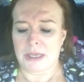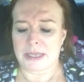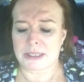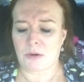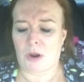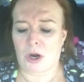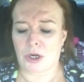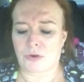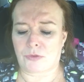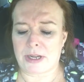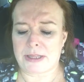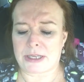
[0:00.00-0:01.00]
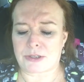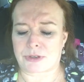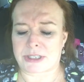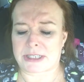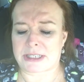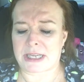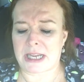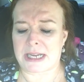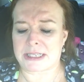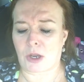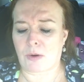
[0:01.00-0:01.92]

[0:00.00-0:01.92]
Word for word: It's so hard to read these receipts.